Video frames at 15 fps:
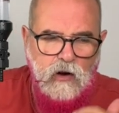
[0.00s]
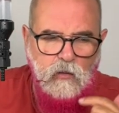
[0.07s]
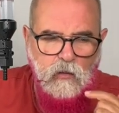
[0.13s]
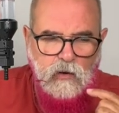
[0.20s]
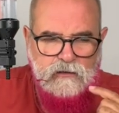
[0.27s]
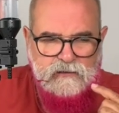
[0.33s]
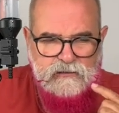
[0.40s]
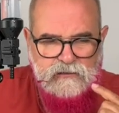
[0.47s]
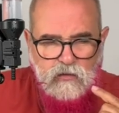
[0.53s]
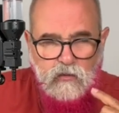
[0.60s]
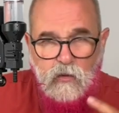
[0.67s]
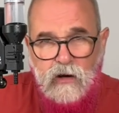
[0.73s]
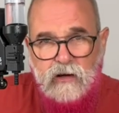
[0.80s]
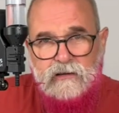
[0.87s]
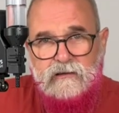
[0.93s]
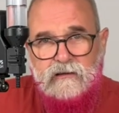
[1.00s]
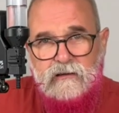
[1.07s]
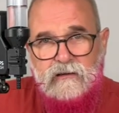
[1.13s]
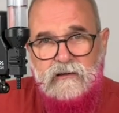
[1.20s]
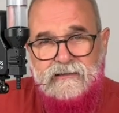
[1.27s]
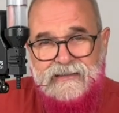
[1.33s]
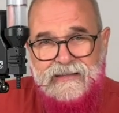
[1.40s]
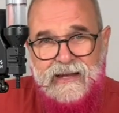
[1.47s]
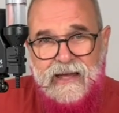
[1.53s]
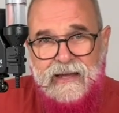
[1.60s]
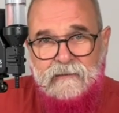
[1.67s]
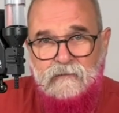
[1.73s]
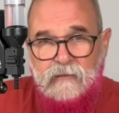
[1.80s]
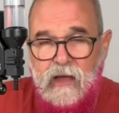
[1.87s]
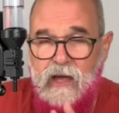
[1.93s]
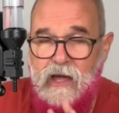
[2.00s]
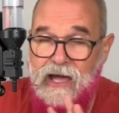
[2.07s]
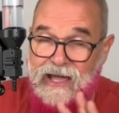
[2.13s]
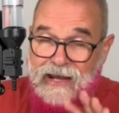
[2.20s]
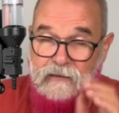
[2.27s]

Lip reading: what is the right delay, and